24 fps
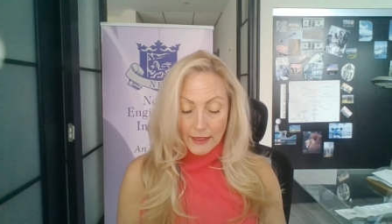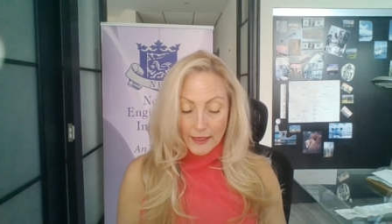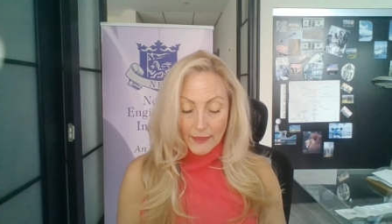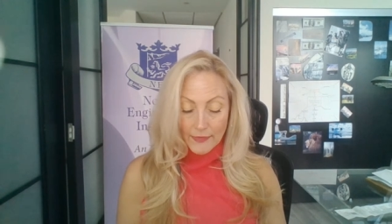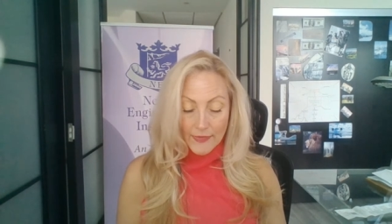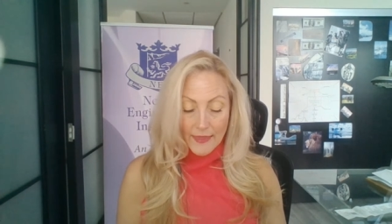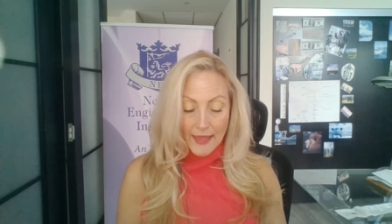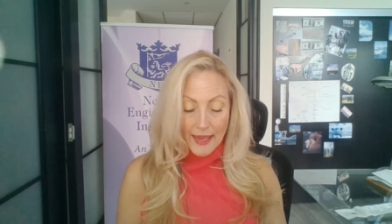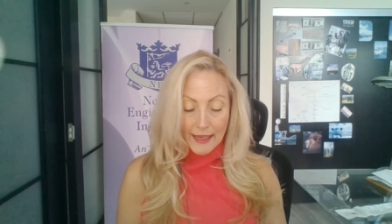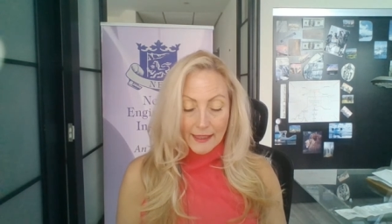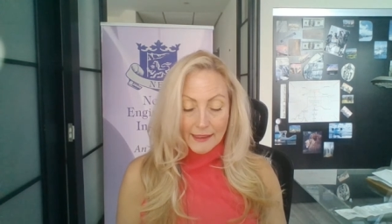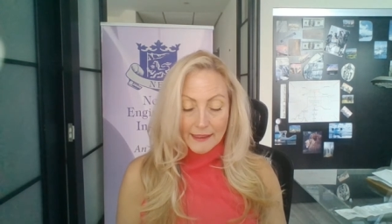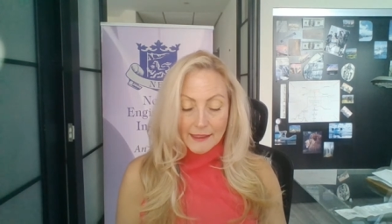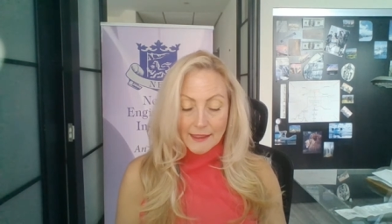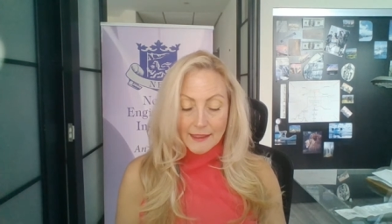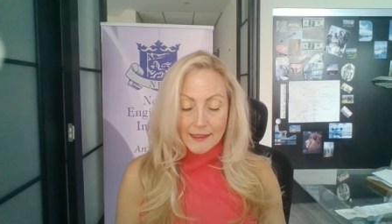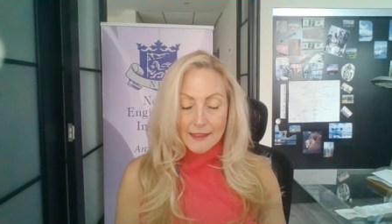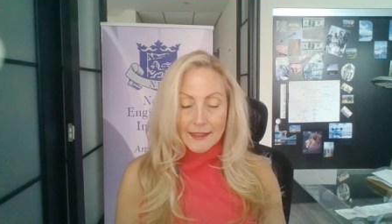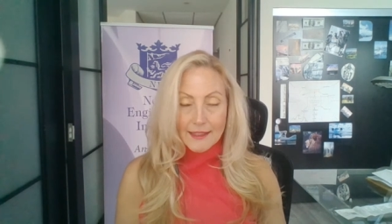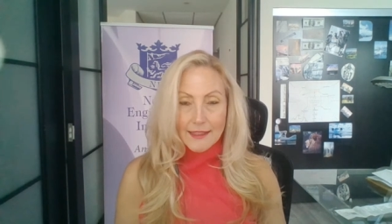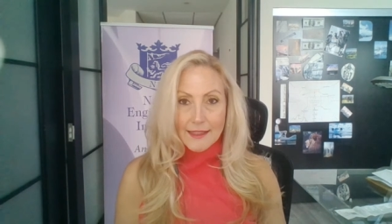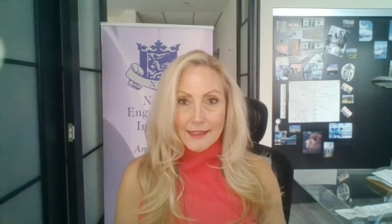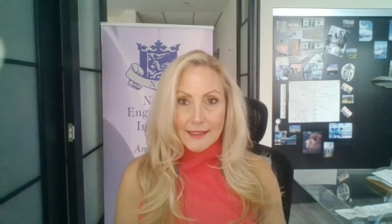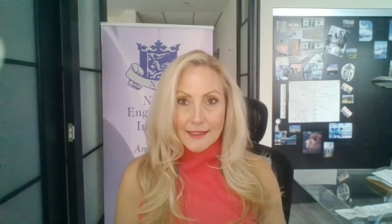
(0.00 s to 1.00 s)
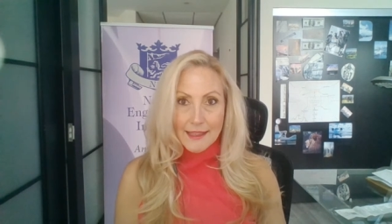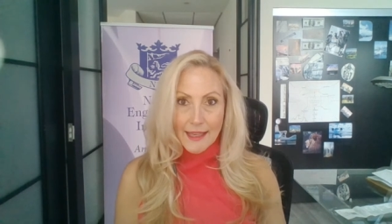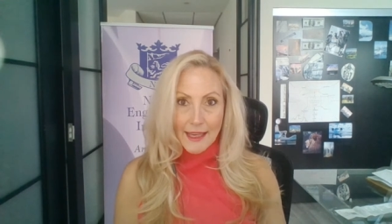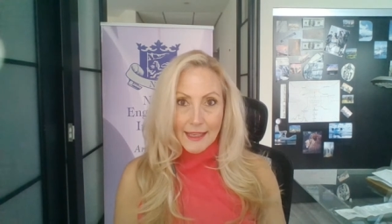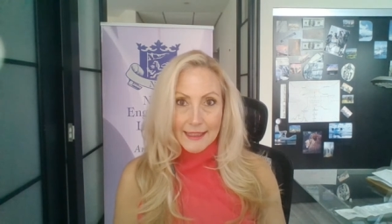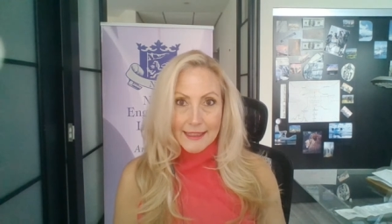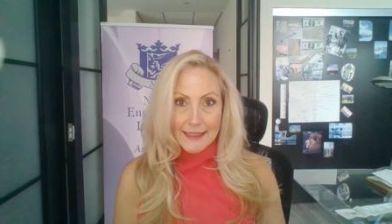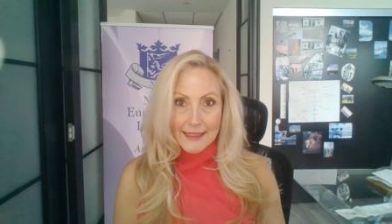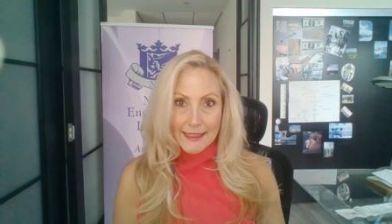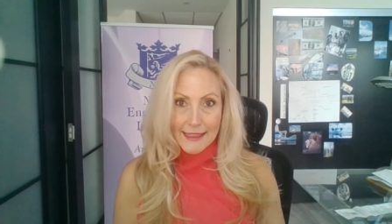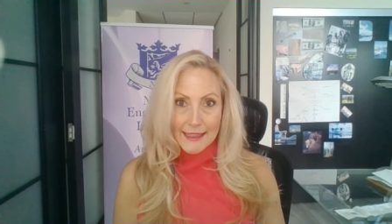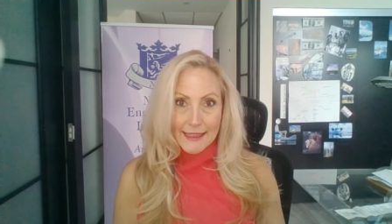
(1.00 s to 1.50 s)
and that is this
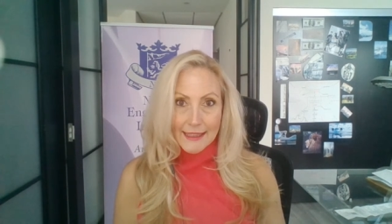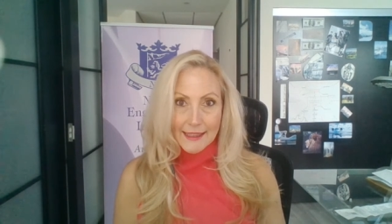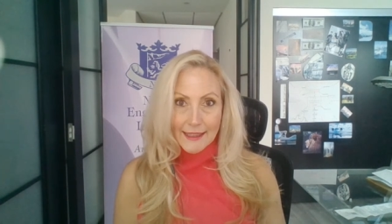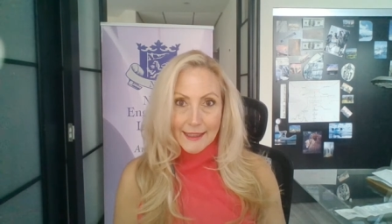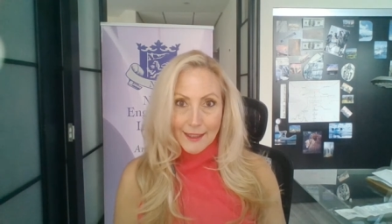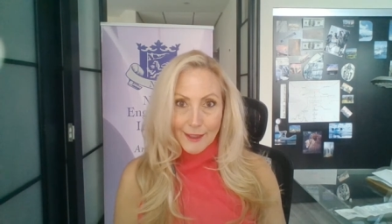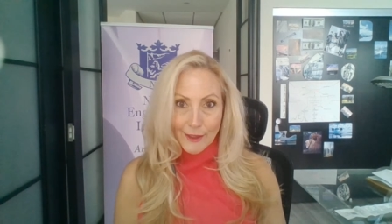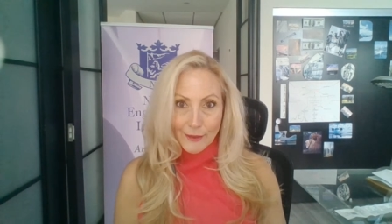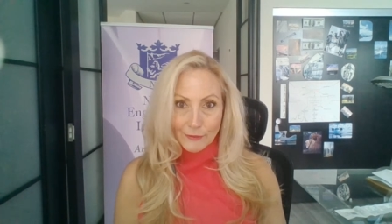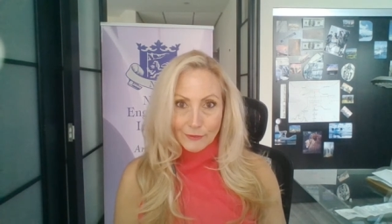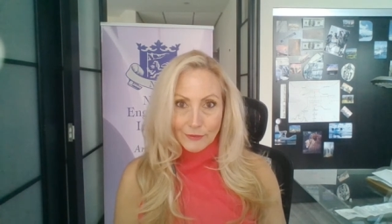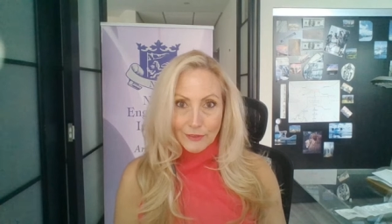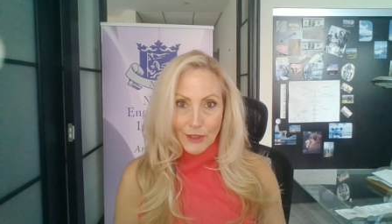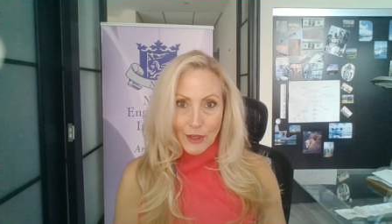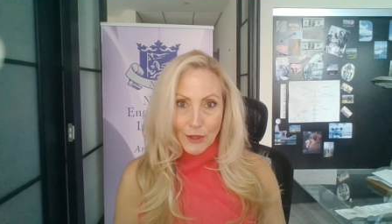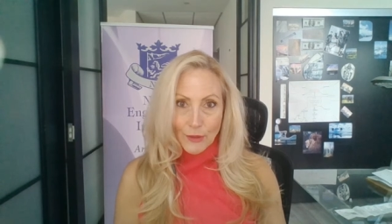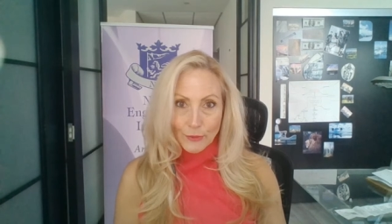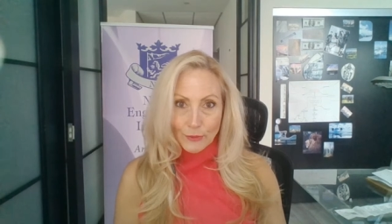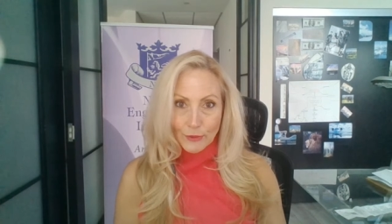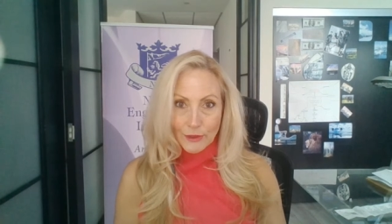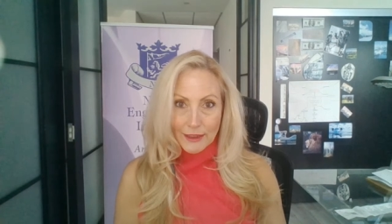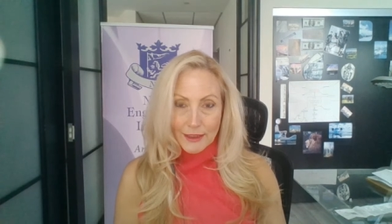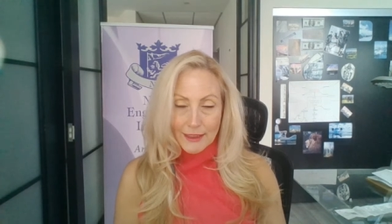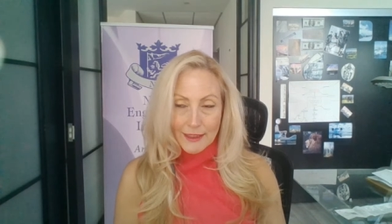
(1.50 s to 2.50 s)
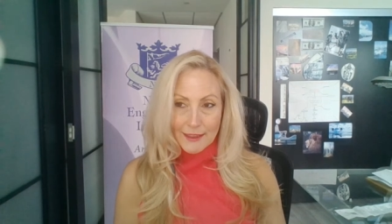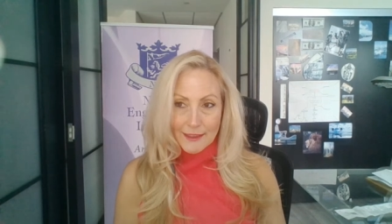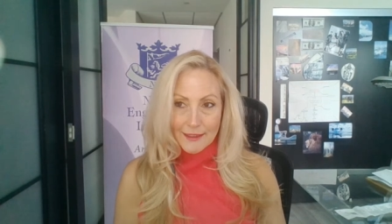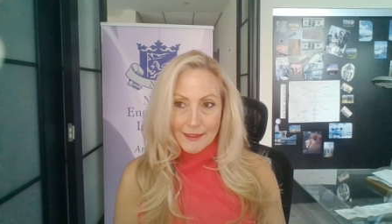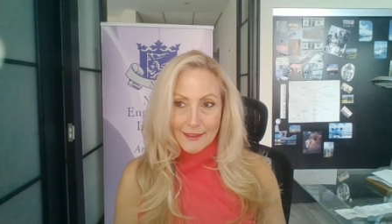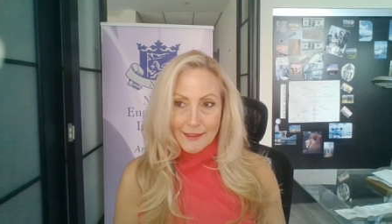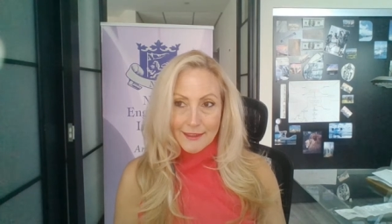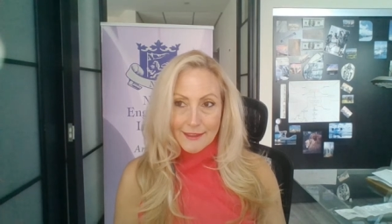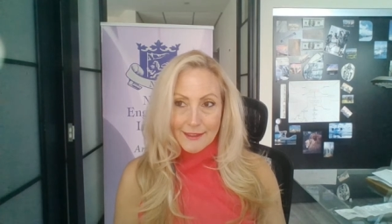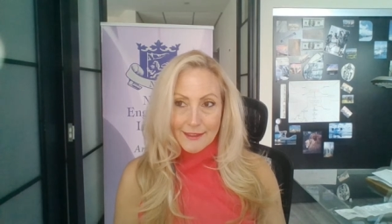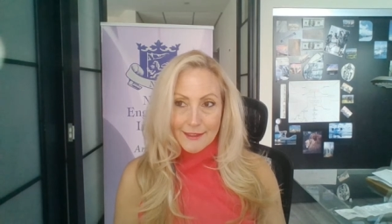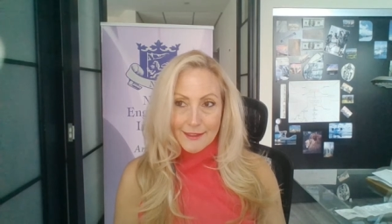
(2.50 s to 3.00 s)
idea of
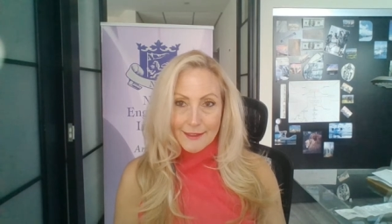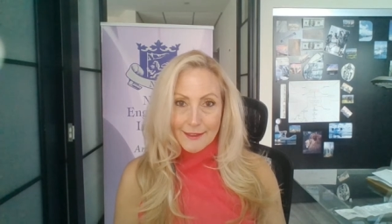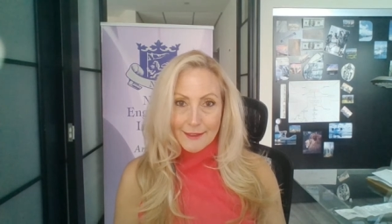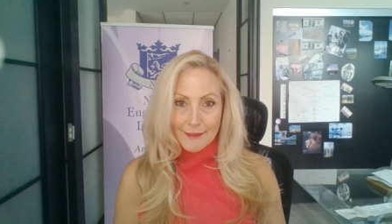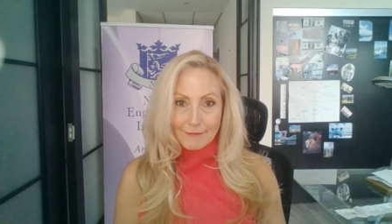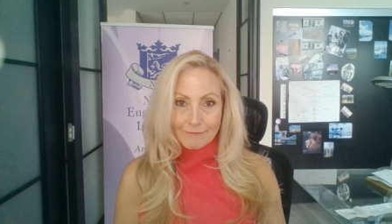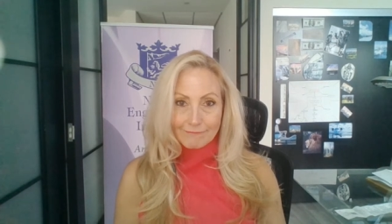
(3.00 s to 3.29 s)
loneliness.